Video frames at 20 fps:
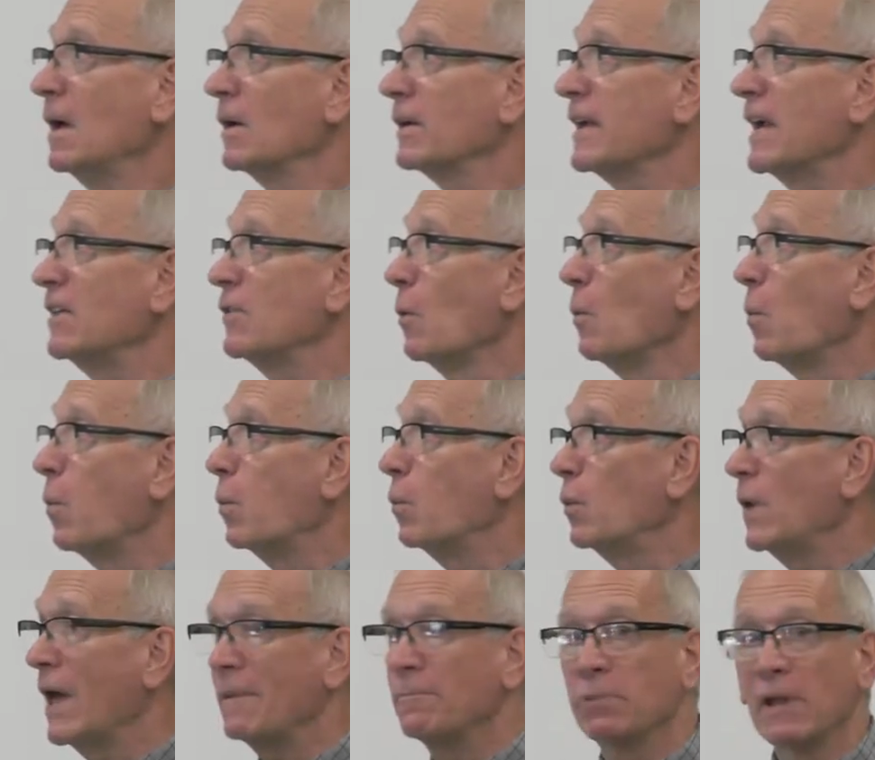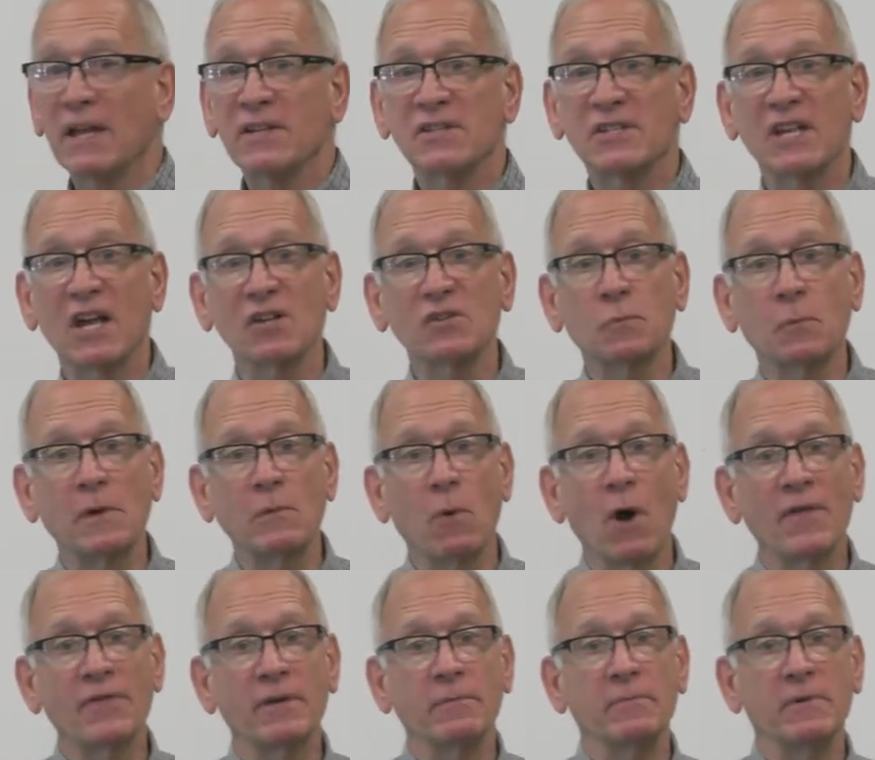Okay, the red blood cells, we
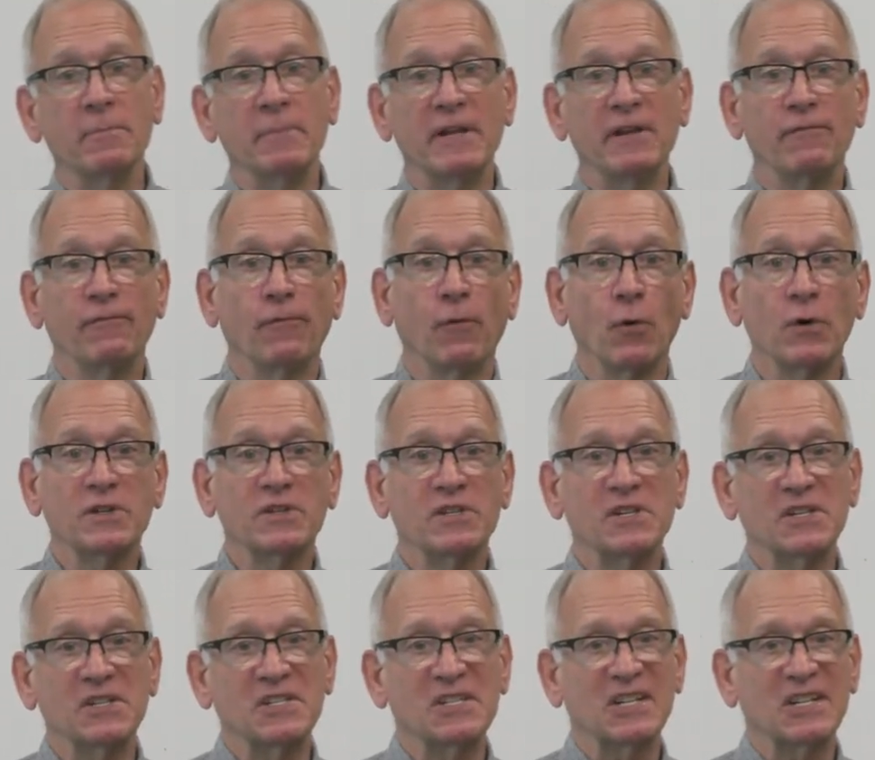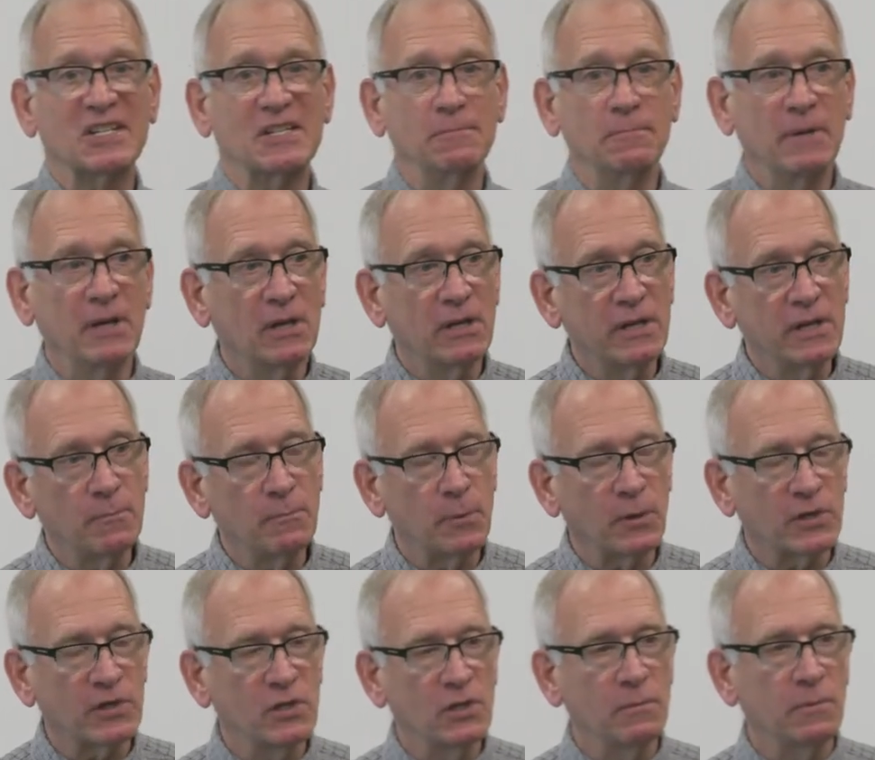want them to be 4 to 6 million
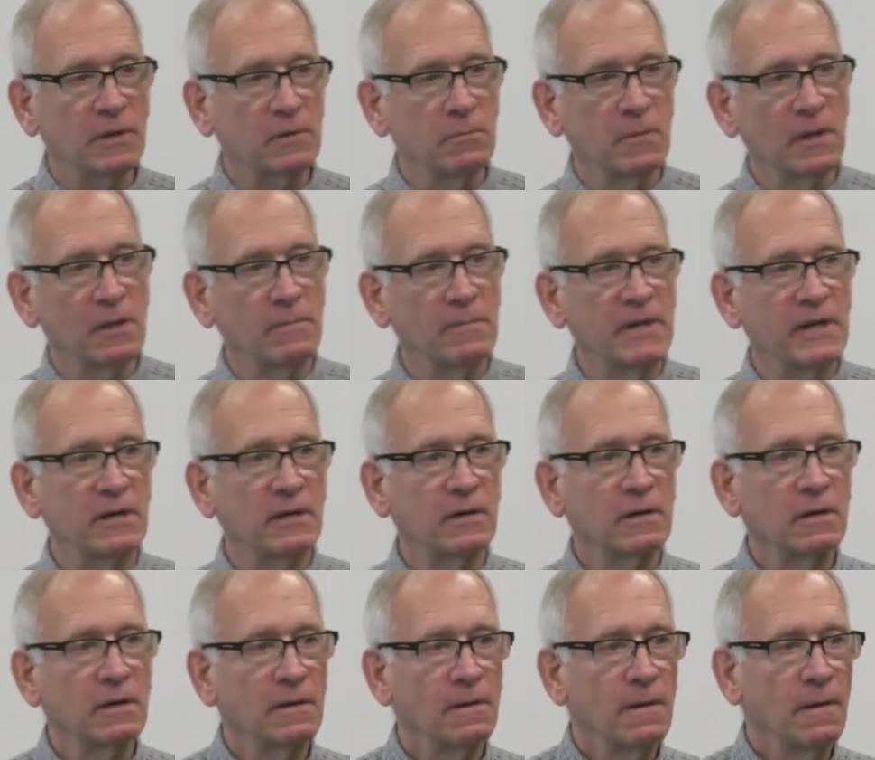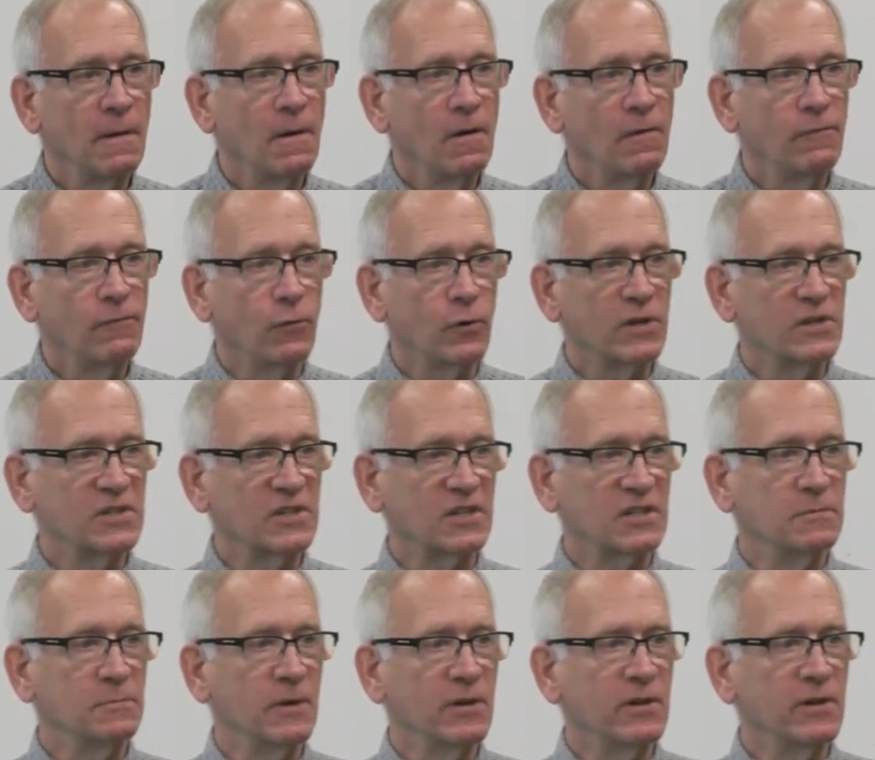per cubic millimeter. 4 to
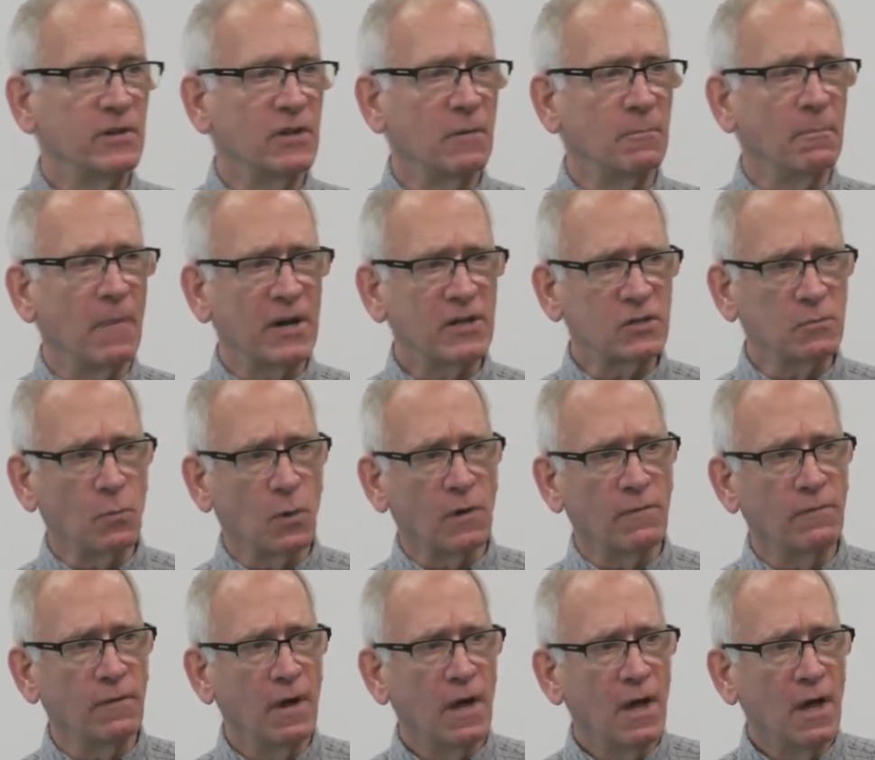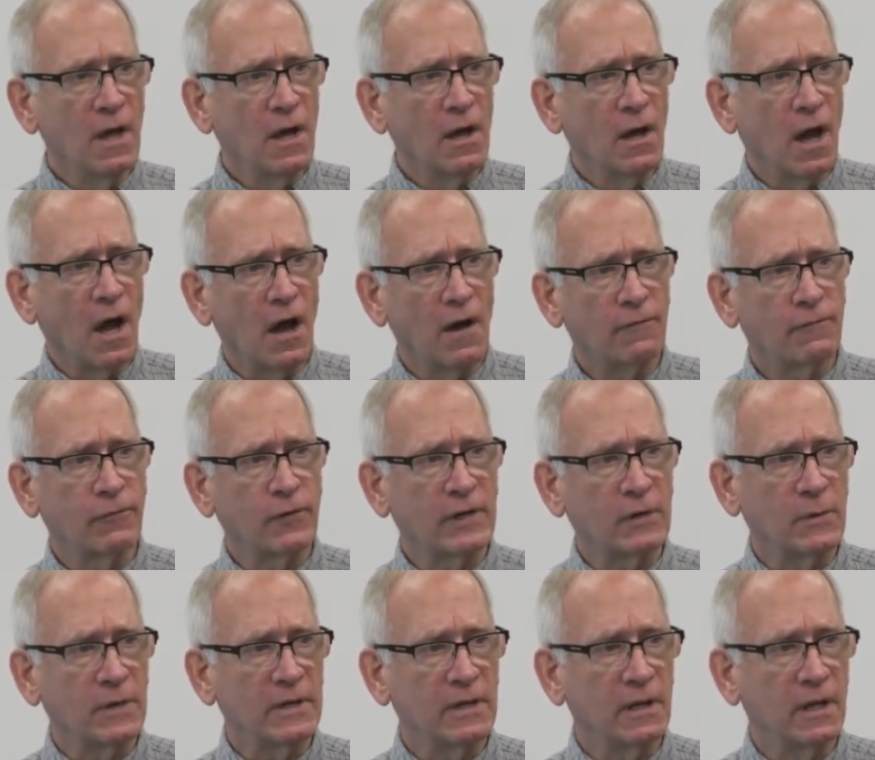6 million. They're much more uh,
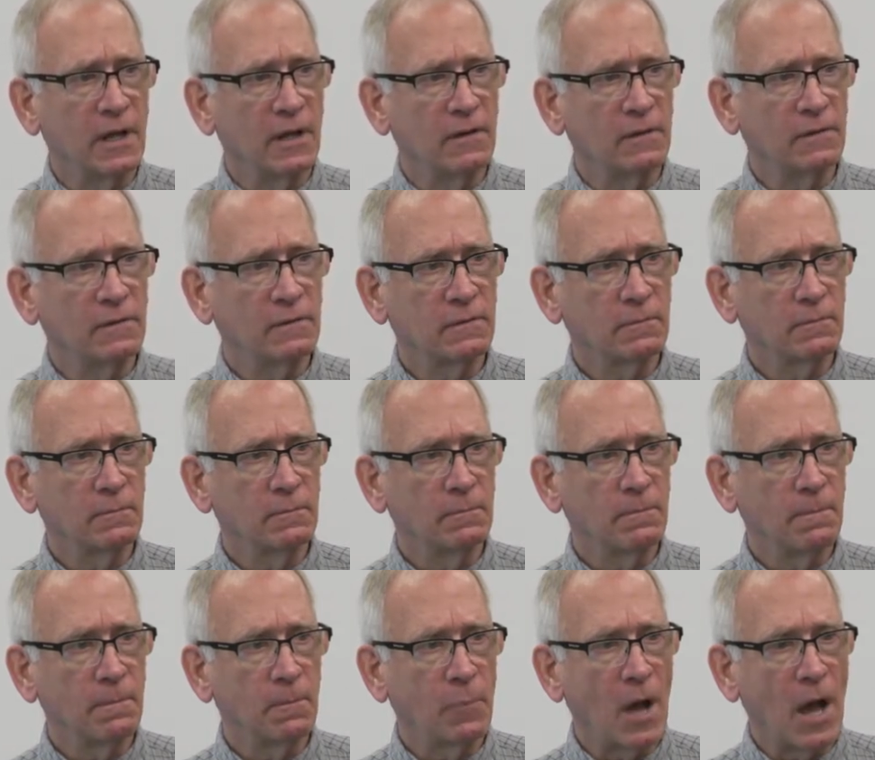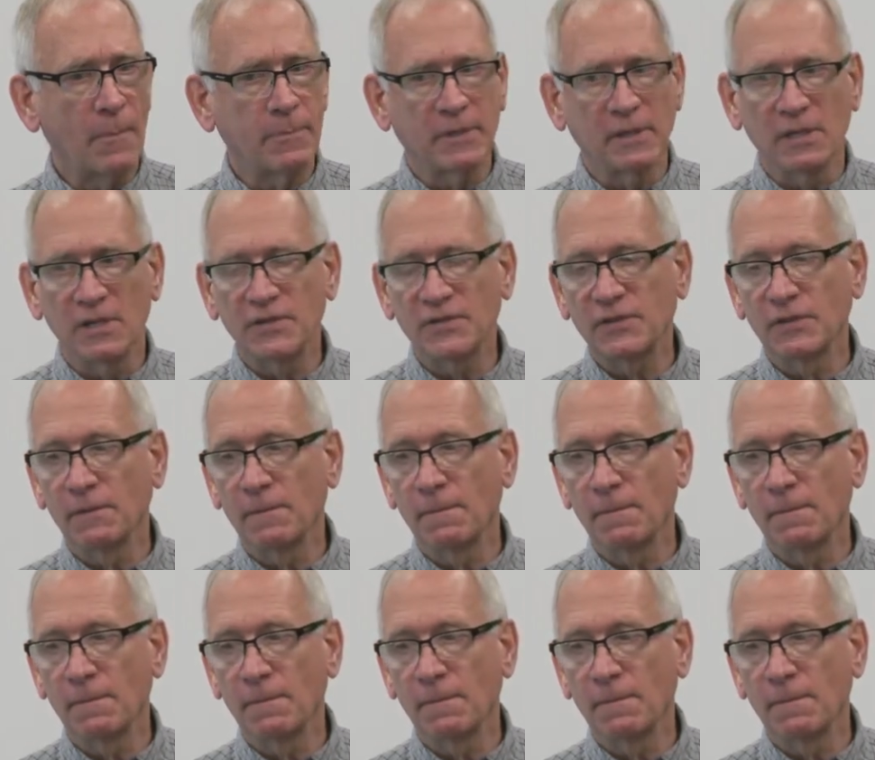frequent and populous.